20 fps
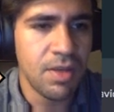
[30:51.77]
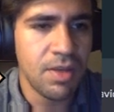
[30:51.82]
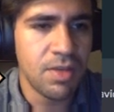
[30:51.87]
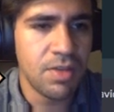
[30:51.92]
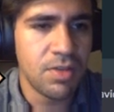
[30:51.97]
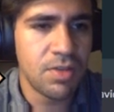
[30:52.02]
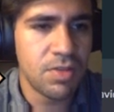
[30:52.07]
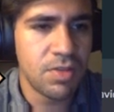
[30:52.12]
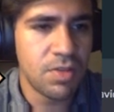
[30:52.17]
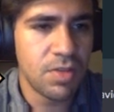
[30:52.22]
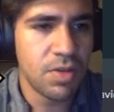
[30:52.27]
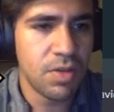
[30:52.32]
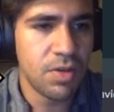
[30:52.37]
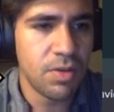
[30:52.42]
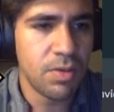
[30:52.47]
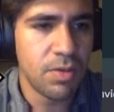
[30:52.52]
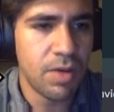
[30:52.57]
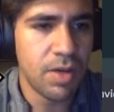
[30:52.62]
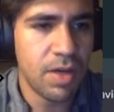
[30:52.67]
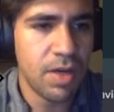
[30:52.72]

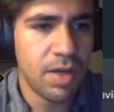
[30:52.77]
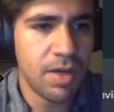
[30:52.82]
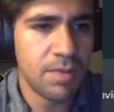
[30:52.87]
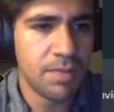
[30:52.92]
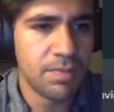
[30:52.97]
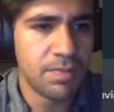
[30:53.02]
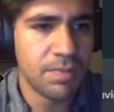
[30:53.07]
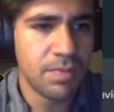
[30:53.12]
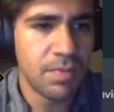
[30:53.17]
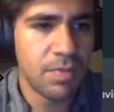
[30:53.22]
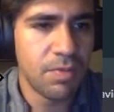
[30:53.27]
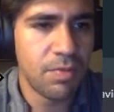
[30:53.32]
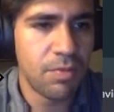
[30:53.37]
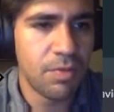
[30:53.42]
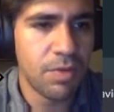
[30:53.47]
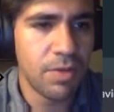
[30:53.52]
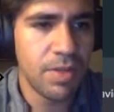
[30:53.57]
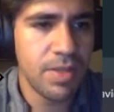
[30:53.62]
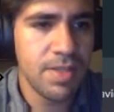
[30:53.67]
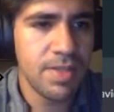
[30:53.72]
So,
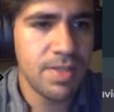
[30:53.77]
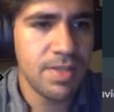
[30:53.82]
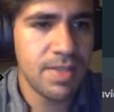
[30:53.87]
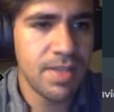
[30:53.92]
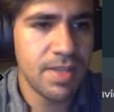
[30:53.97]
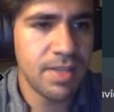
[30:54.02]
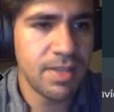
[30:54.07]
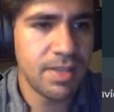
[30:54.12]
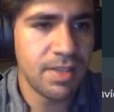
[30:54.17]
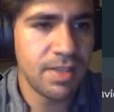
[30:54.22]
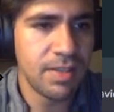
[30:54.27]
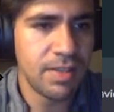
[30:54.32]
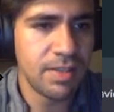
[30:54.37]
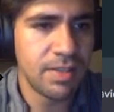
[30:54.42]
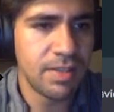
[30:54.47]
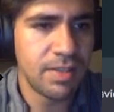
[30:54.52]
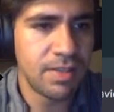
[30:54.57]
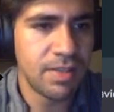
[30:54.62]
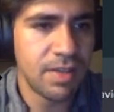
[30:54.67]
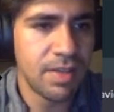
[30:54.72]
for this sending
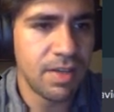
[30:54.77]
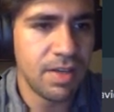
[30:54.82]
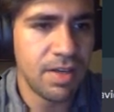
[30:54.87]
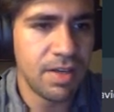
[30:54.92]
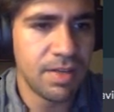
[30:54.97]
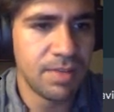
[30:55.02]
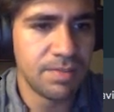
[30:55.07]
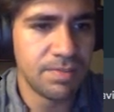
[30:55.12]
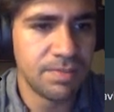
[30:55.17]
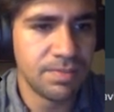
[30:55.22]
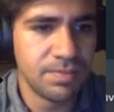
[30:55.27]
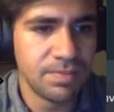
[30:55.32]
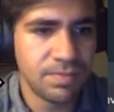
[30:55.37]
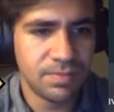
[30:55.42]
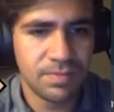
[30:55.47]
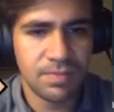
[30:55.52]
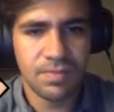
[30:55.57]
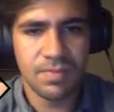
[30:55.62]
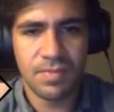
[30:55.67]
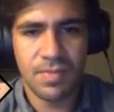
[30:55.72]

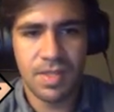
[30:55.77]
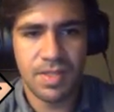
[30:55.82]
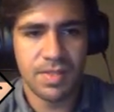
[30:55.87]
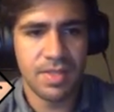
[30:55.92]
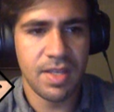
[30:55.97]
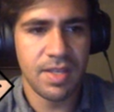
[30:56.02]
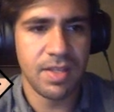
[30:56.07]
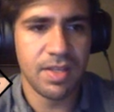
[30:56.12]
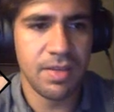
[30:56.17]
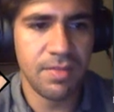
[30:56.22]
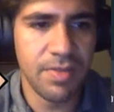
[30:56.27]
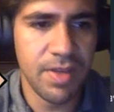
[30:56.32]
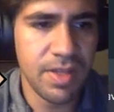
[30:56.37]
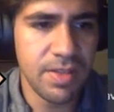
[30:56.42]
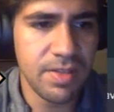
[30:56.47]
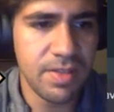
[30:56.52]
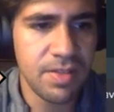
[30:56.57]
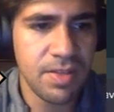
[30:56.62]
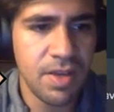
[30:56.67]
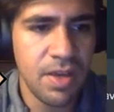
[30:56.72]

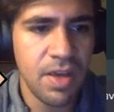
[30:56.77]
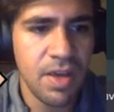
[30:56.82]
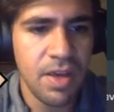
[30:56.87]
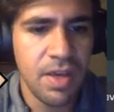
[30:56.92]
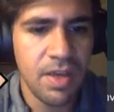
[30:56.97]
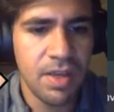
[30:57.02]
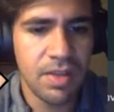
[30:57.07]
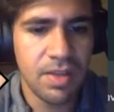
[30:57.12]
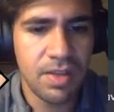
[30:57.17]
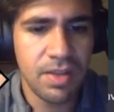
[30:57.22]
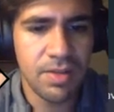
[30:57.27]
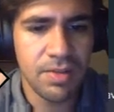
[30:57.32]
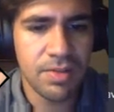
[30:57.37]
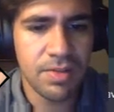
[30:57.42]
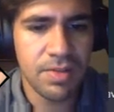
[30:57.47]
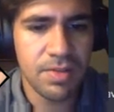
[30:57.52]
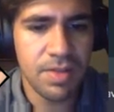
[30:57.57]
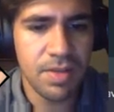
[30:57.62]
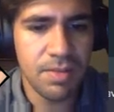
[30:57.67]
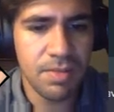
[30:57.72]
event, there's
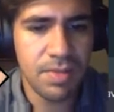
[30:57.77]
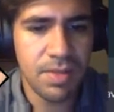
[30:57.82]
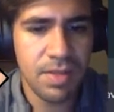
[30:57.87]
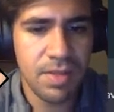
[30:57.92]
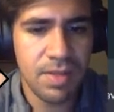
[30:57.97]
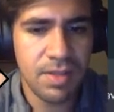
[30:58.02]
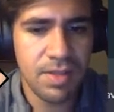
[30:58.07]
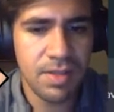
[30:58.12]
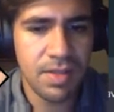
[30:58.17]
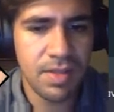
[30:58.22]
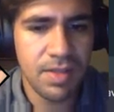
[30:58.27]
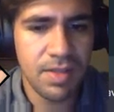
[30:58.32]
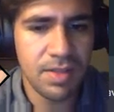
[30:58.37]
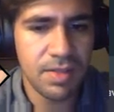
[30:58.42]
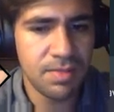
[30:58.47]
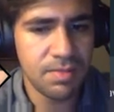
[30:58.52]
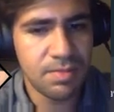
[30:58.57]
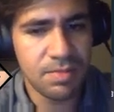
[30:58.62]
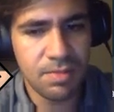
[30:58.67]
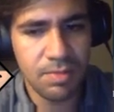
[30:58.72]
something
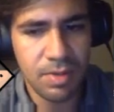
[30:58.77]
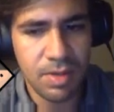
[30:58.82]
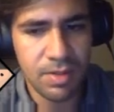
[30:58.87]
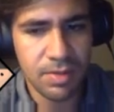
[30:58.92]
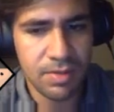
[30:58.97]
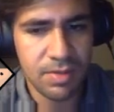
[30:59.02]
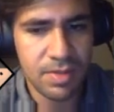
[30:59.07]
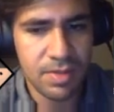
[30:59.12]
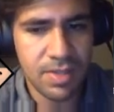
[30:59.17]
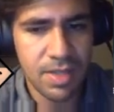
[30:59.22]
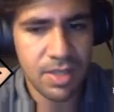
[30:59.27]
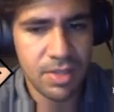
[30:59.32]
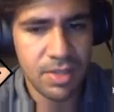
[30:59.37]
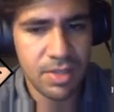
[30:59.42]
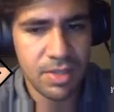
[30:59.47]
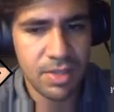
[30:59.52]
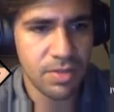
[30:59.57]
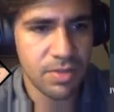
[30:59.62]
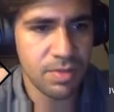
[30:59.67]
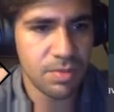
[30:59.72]
in, well, state
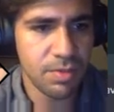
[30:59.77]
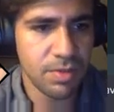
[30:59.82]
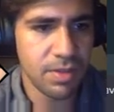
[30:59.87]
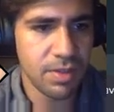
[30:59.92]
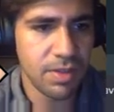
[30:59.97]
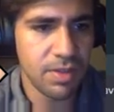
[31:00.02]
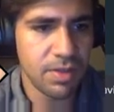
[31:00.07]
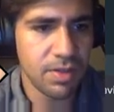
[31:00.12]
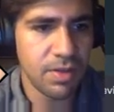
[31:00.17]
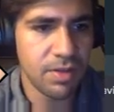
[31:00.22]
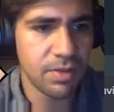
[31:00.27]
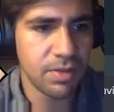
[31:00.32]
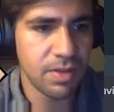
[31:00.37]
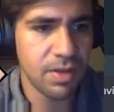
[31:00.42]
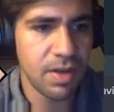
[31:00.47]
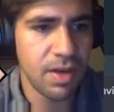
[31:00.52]
charts really, called